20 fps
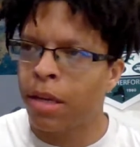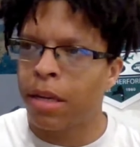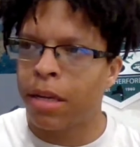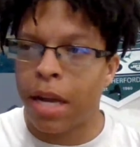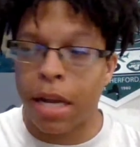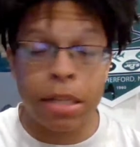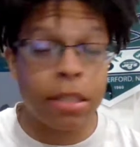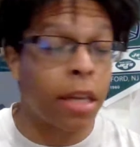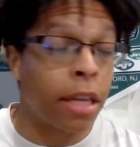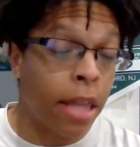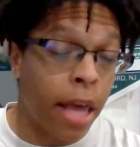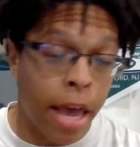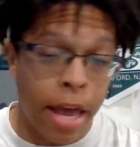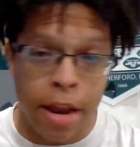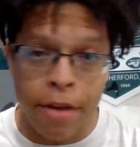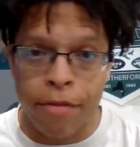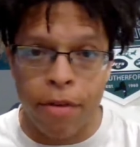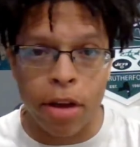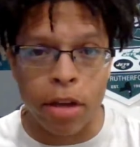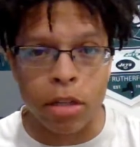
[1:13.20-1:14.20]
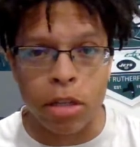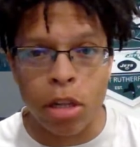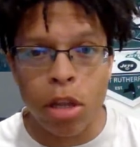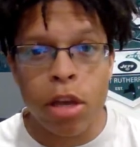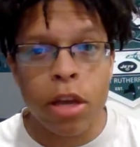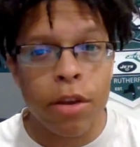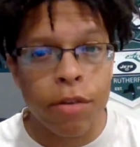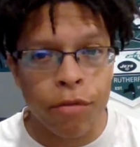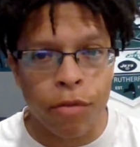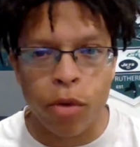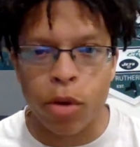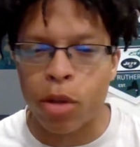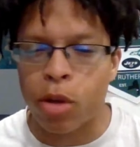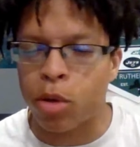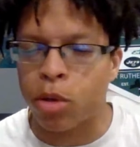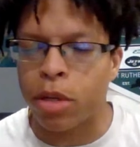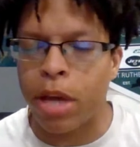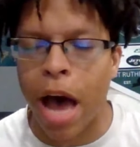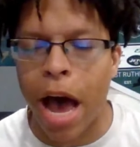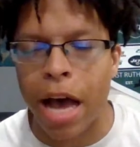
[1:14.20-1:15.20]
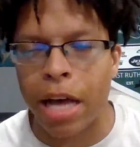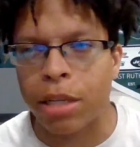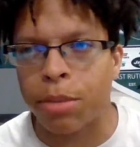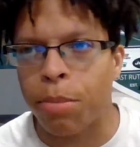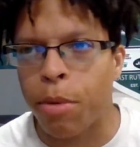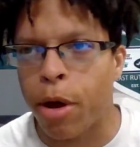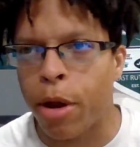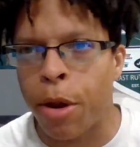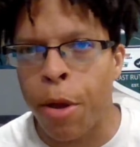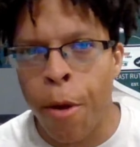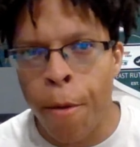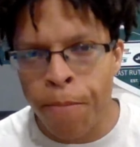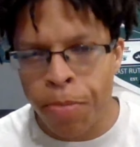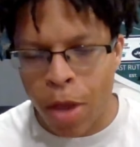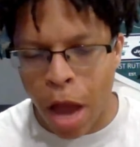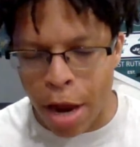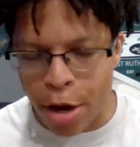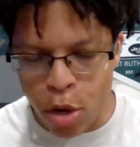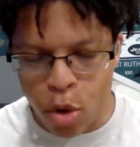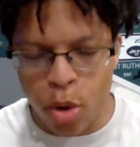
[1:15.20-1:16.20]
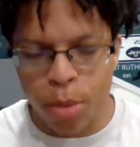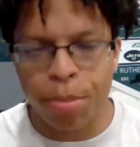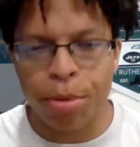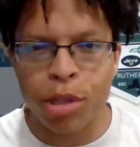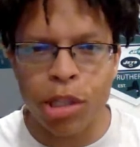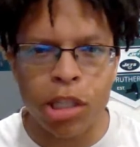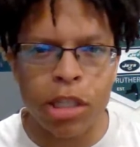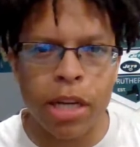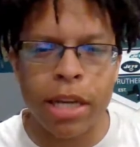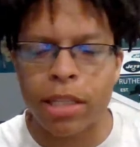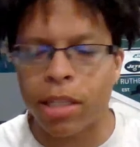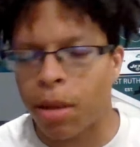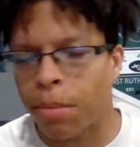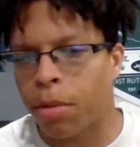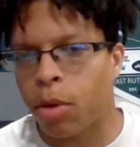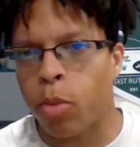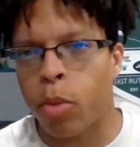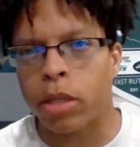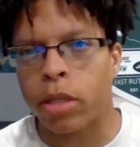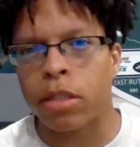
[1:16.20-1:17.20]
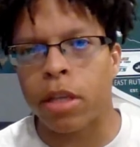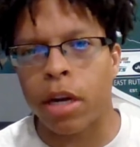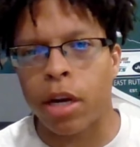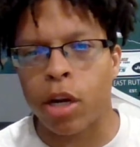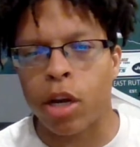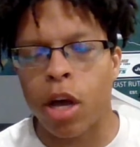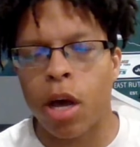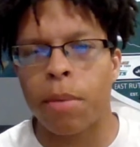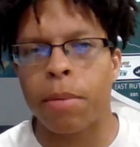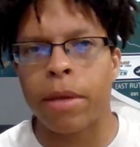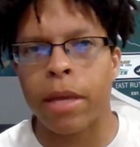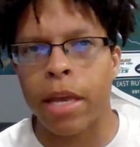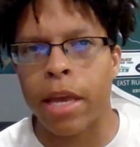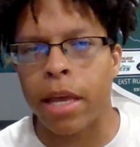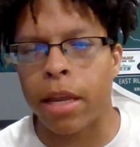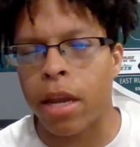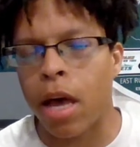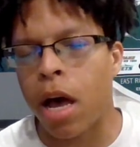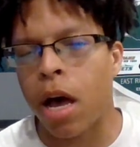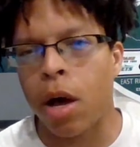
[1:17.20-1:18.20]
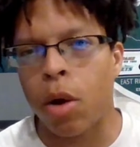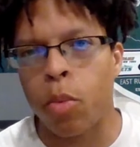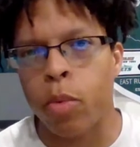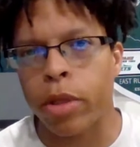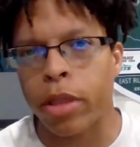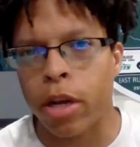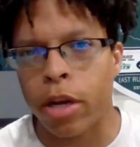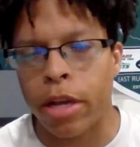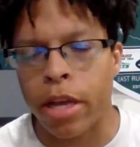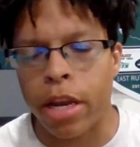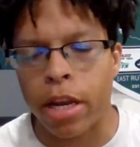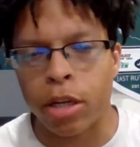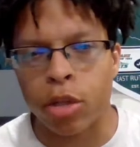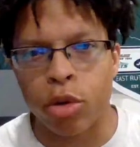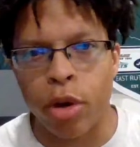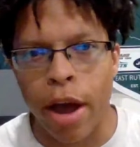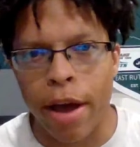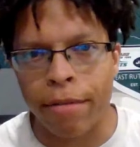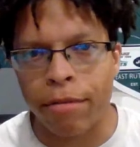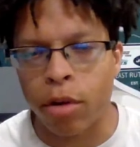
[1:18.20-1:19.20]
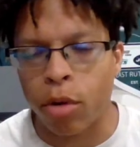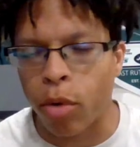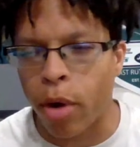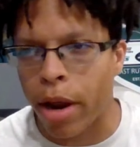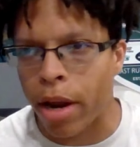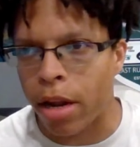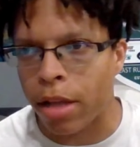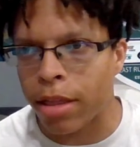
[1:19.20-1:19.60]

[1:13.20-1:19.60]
not saying the NFL is looking for those guys, but I do appreciate some of the ones that are coming in uh, when they're getting drafted, right?